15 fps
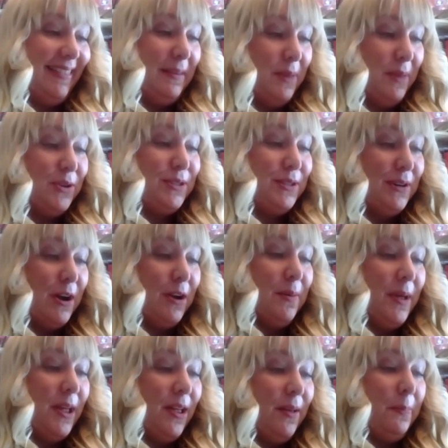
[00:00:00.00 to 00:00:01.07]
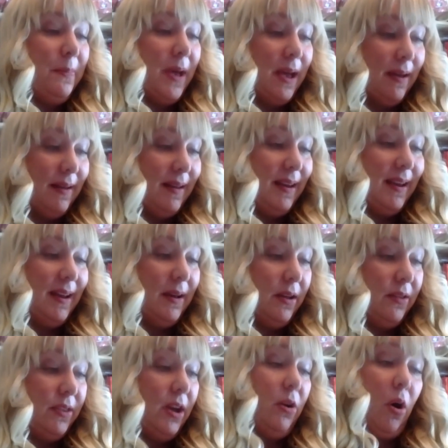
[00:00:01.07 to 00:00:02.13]
The most notable,
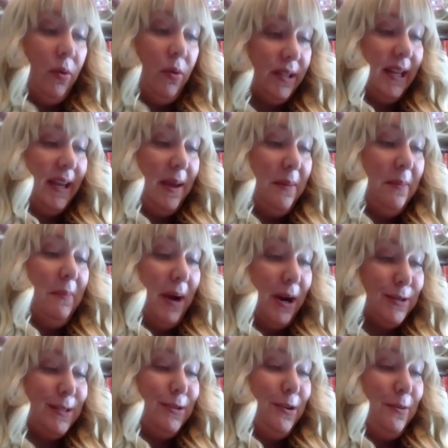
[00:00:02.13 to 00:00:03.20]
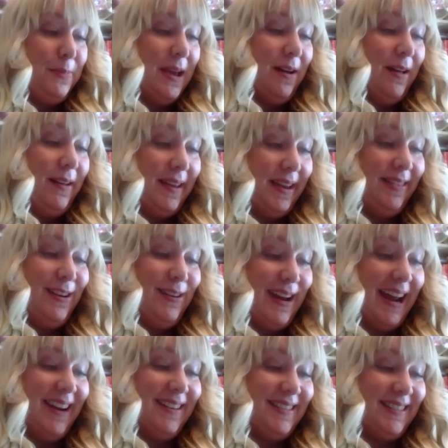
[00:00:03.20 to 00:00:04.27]
the only marsupial in the
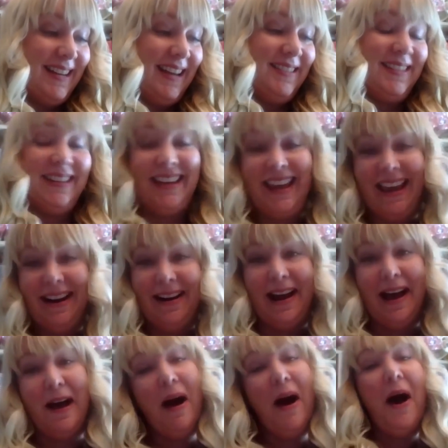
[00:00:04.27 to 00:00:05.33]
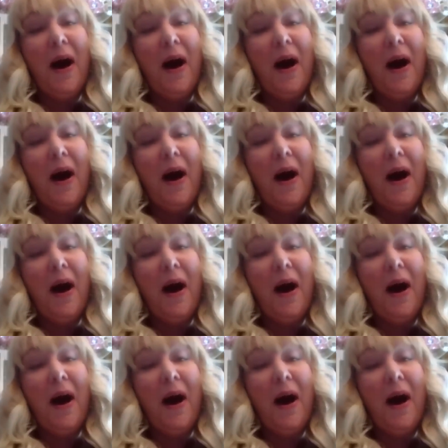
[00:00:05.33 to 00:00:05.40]
United States and Canada.